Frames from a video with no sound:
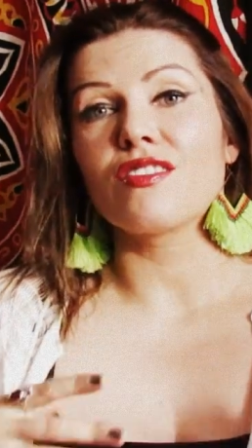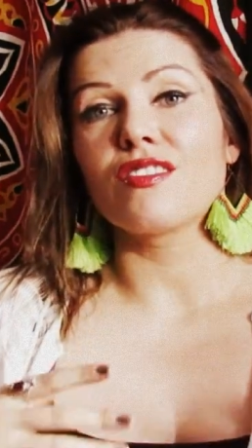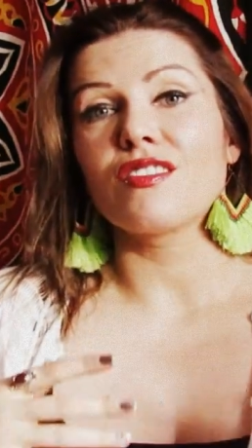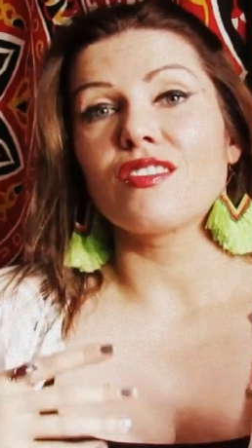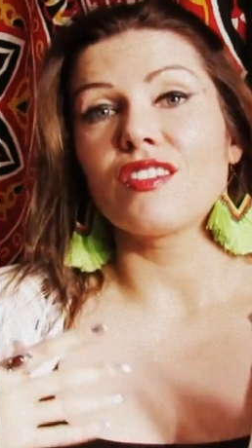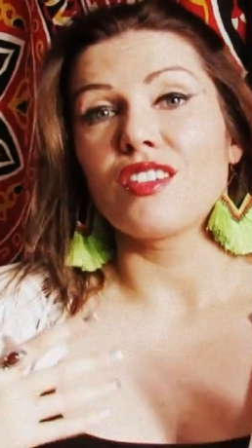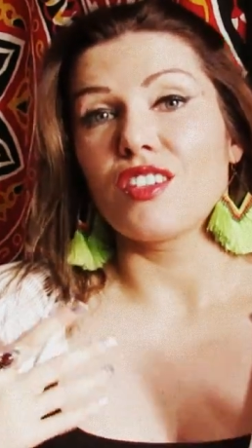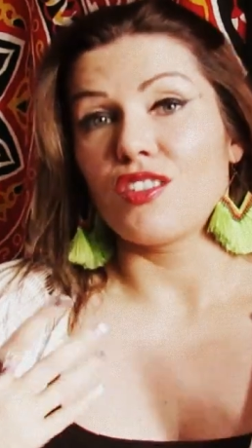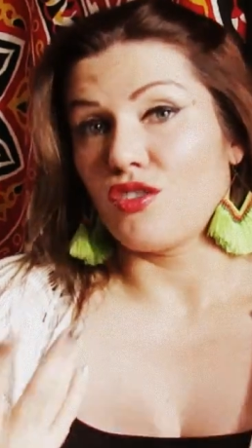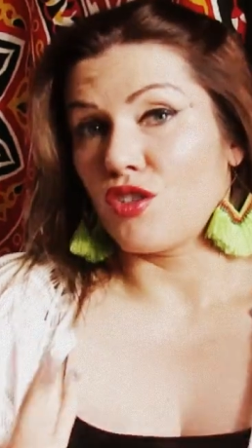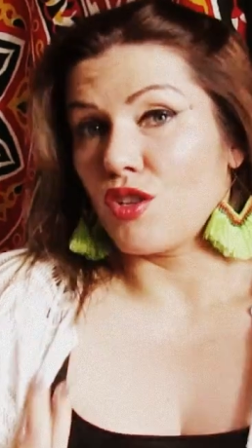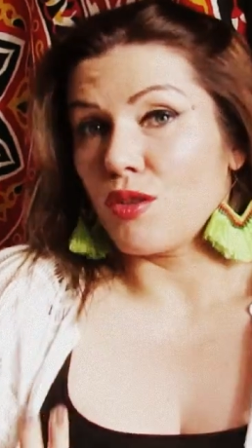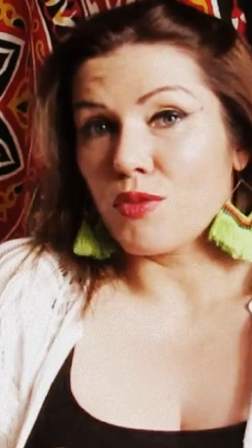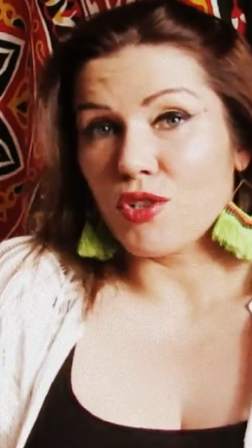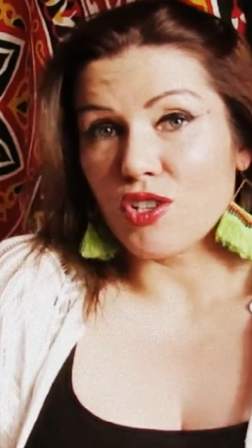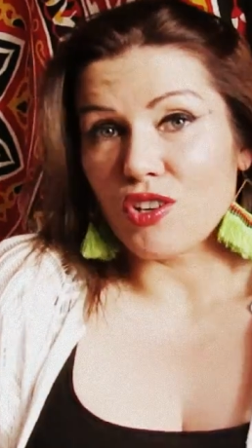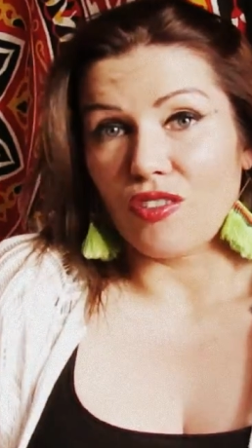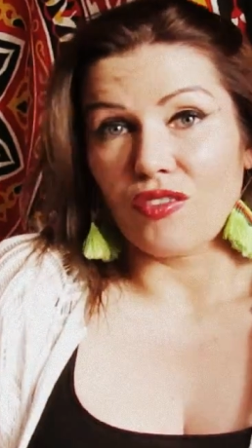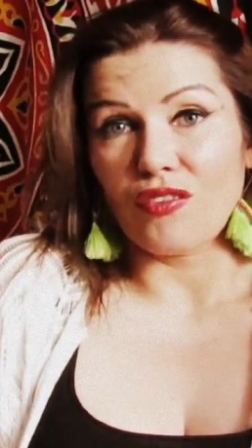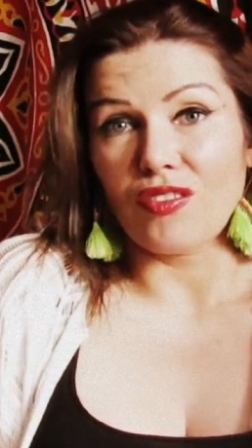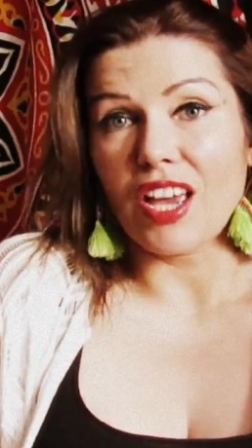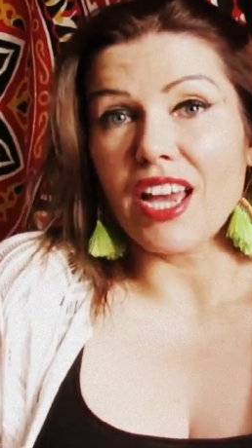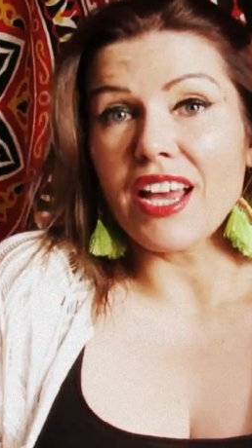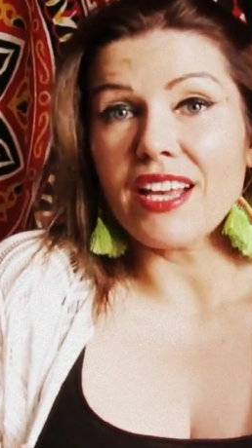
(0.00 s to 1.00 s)

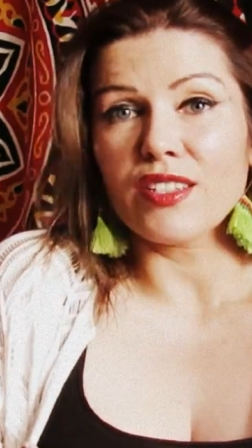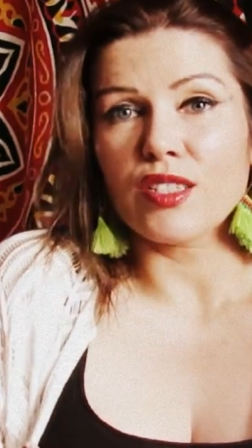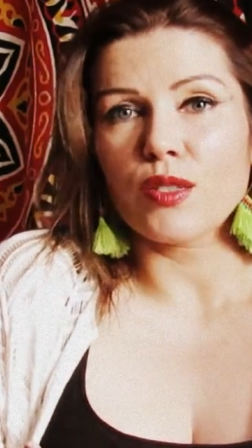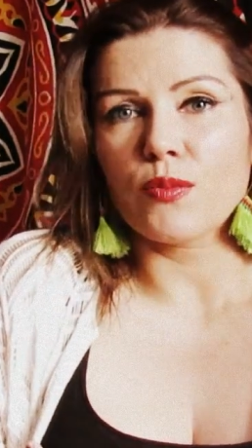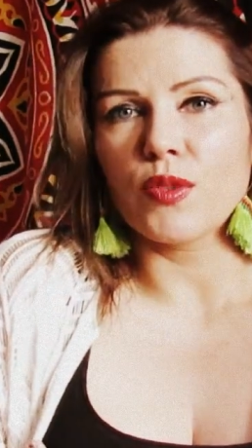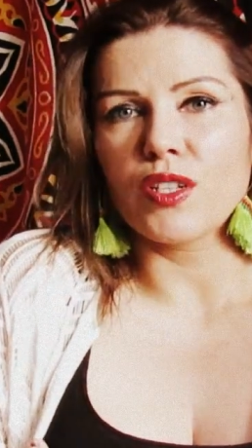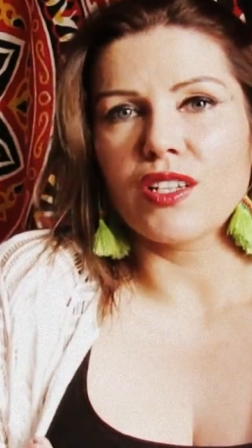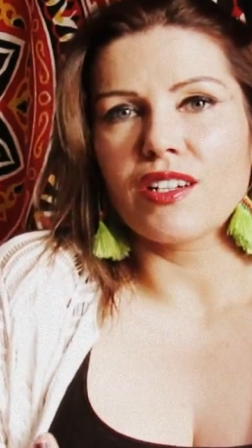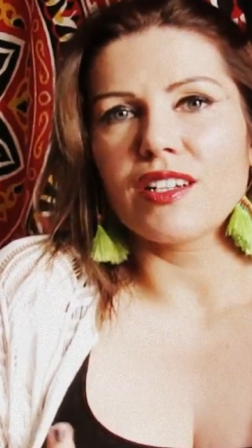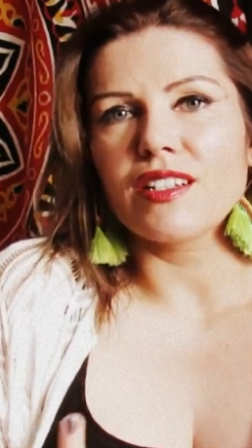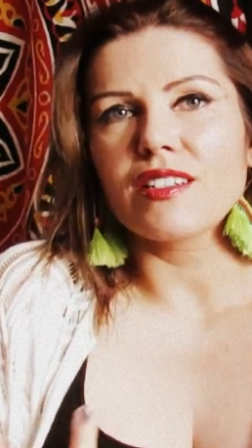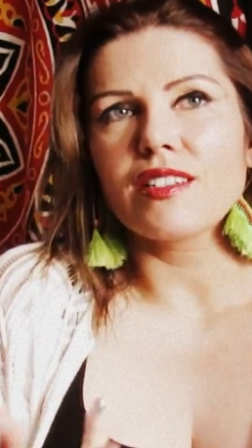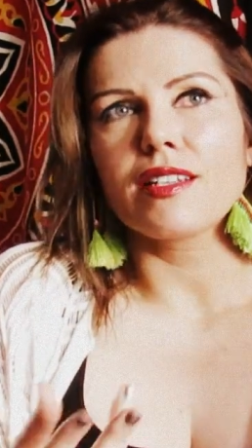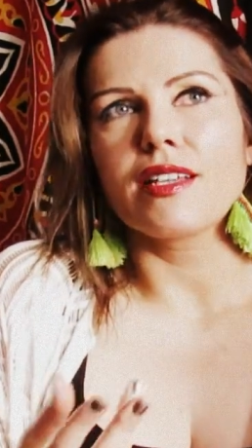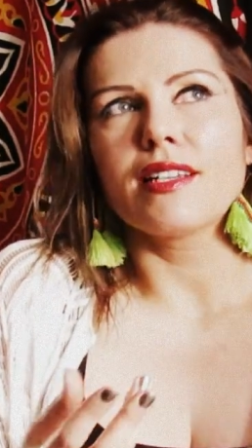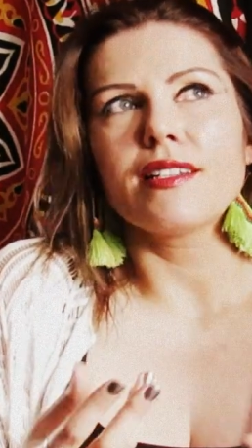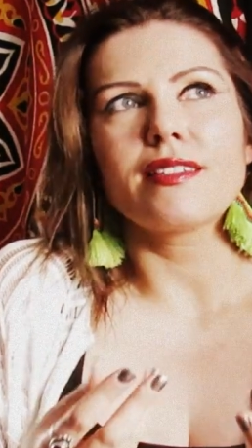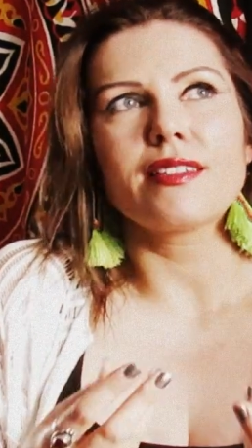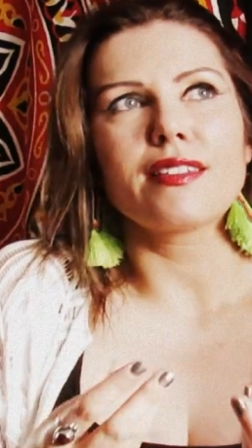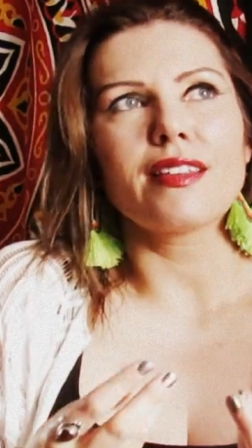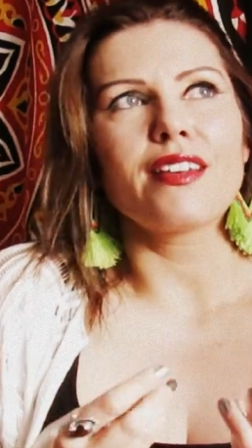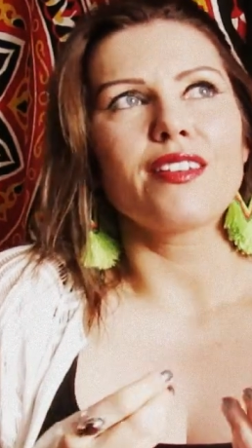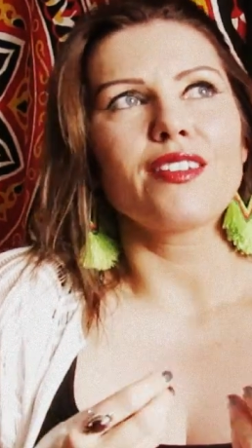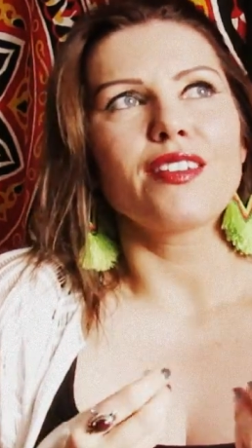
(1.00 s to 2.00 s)
Egyptian dance because
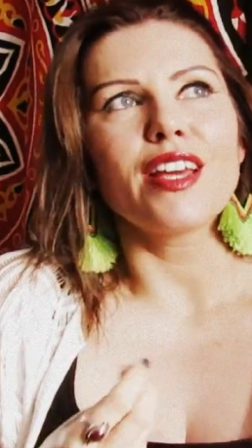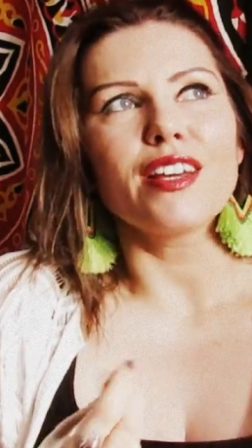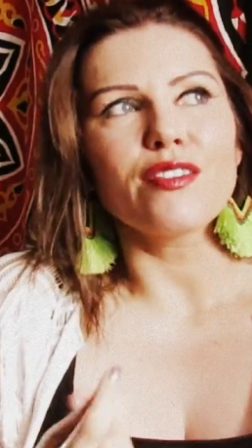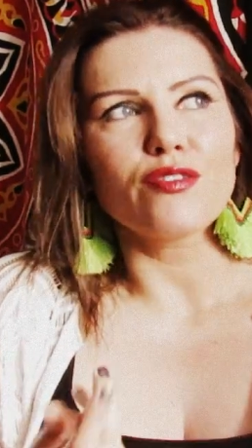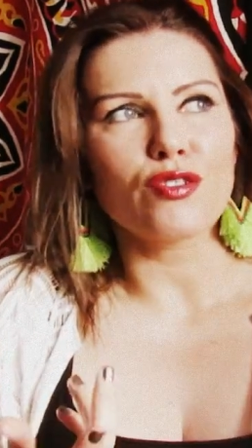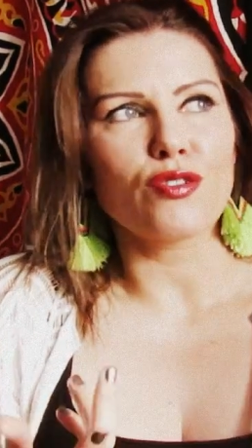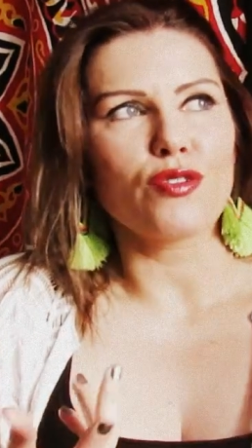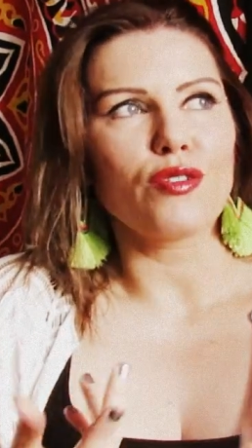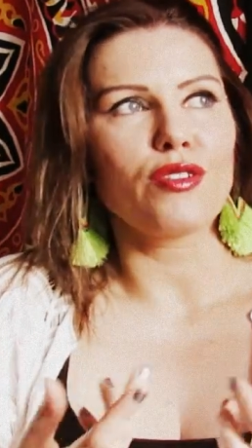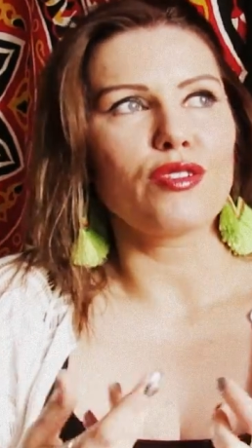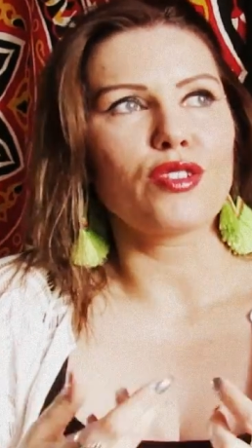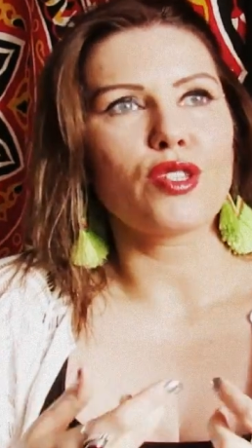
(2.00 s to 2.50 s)
it's a natural,